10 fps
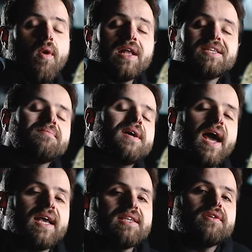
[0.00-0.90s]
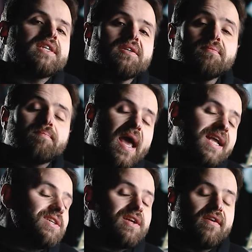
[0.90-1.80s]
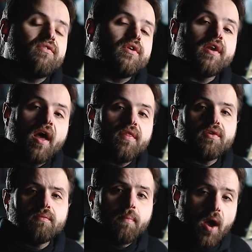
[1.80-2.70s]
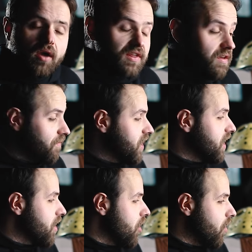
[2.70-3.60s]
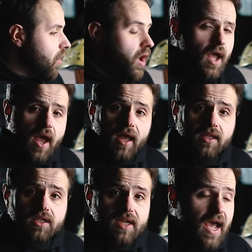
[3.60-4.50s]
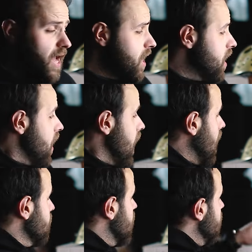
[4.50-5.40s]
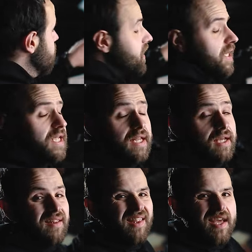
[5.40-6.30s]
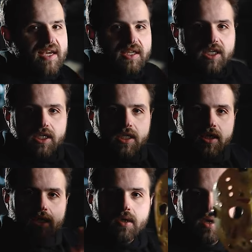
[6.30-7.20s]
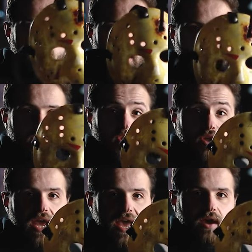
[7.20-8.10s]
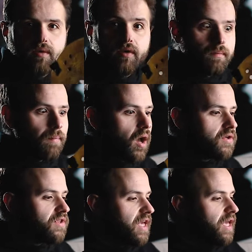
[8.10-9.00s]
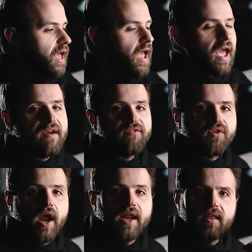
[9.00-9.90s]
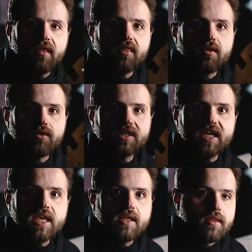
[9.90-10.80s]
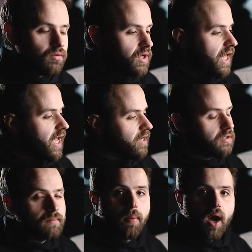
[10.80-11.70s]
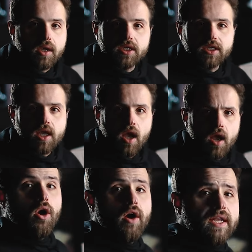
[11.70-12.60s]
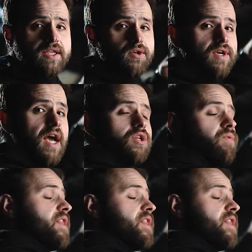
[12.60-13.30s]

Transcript: What's up guys, Douglas here, back today for another unboxing video. And today I'm gonna be needing this because today we're unboxing a Friday the thirteenth related bust. Alright, so you guys